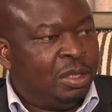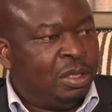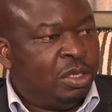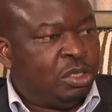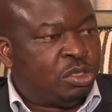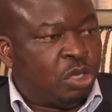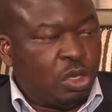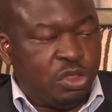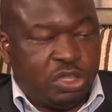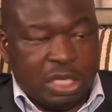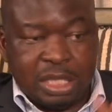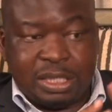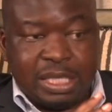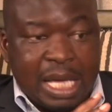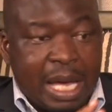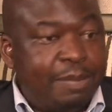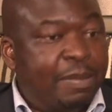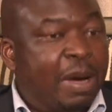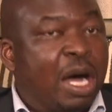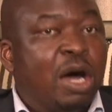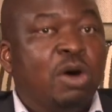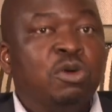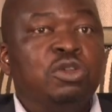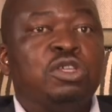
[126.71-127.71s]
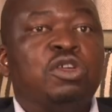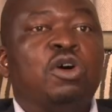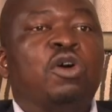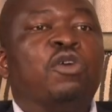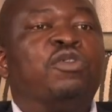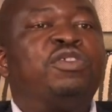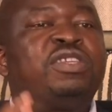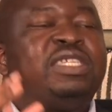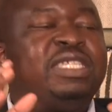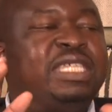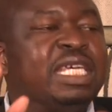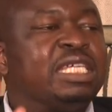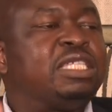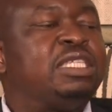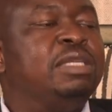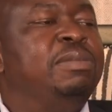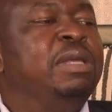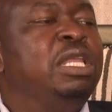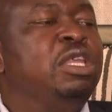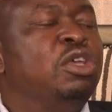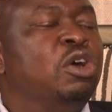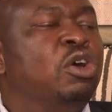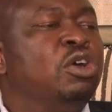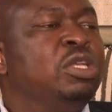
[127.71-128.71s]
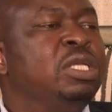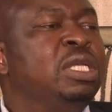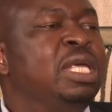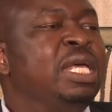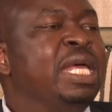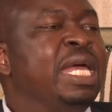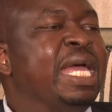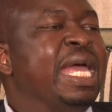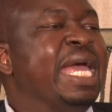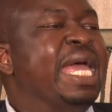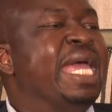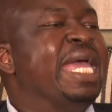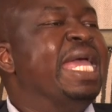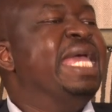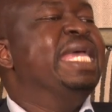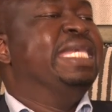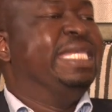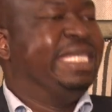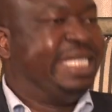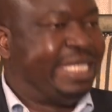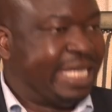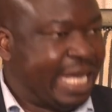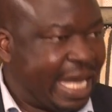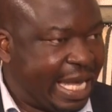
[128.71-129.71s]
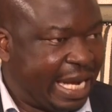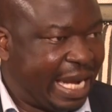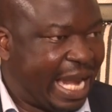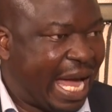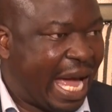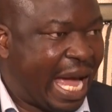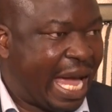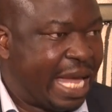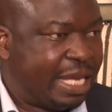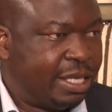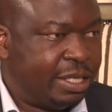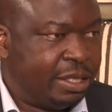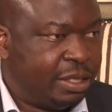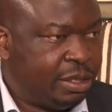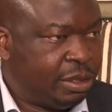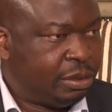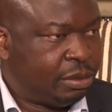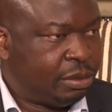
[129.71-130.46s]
So this amount of 60 million is a lie.